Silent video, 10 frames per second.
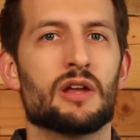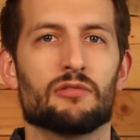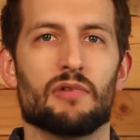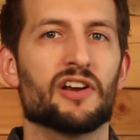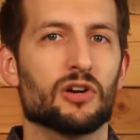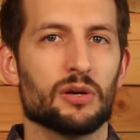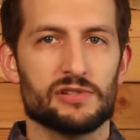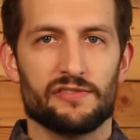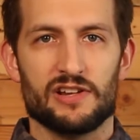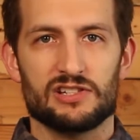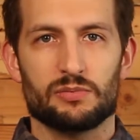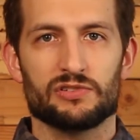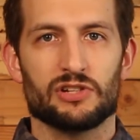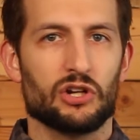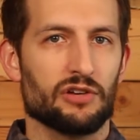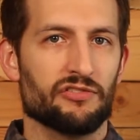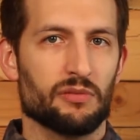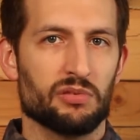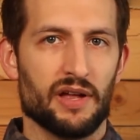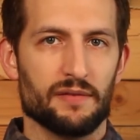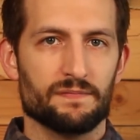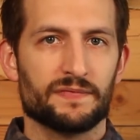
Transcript: red herbs or vegetables are good for the blood.